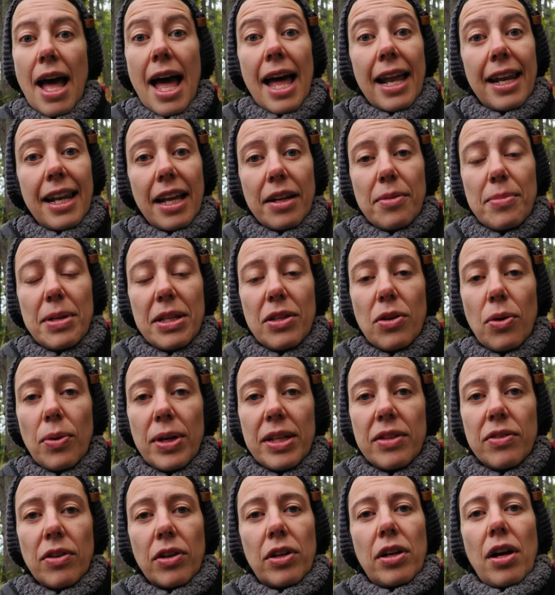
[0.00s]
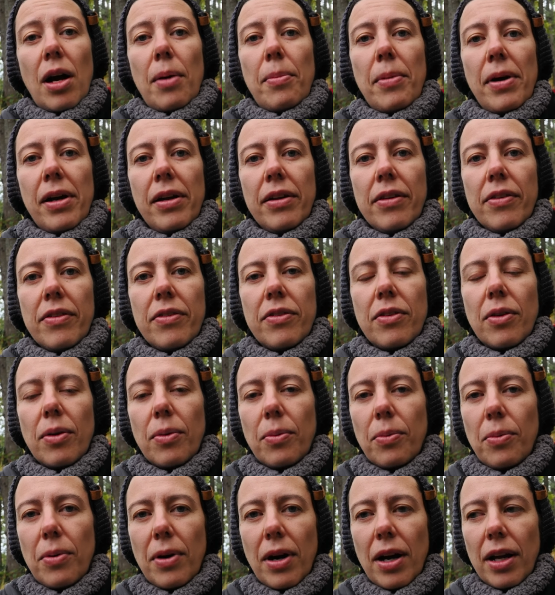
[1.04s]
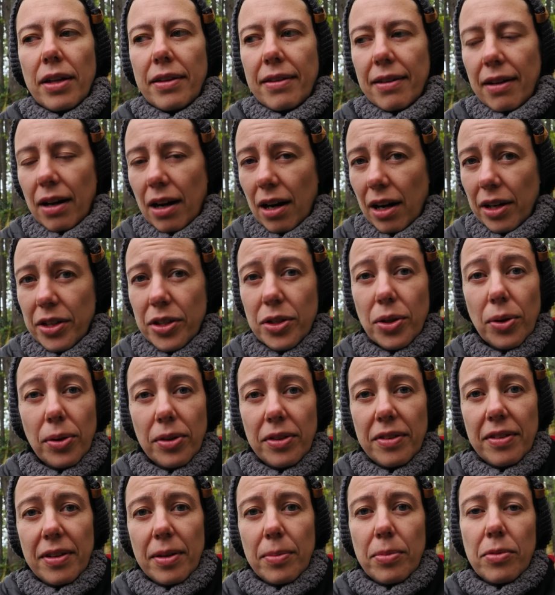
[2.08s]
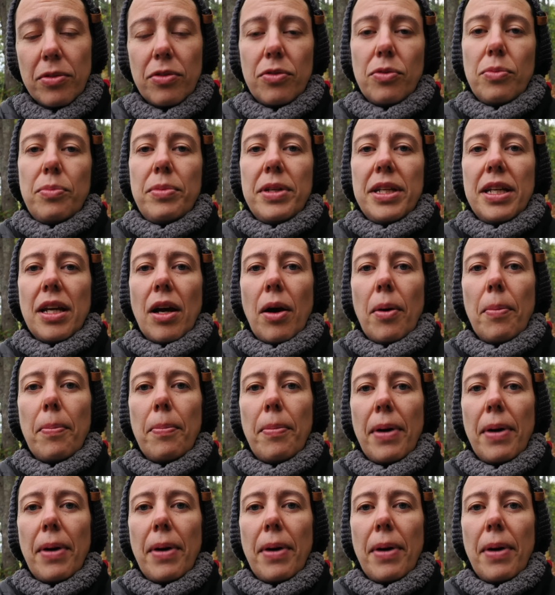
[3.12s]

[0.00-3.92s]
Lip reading: Let me know in the comments, what are your tips to be a